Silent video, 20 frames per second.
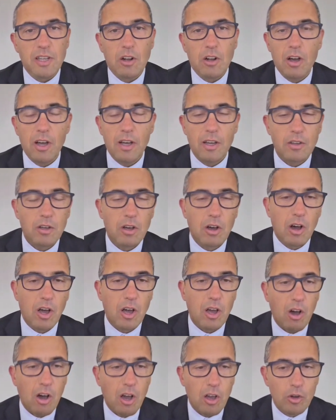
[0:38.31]
and
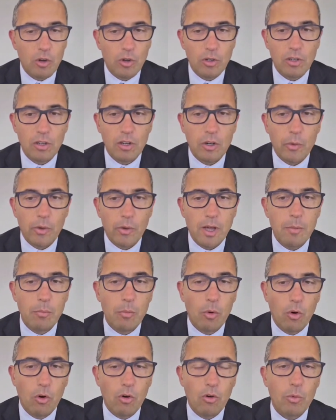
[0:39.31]
I couldn't agree
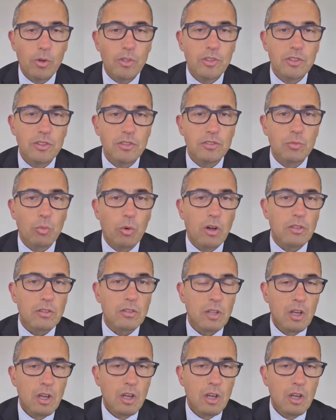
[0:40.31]
more, which is what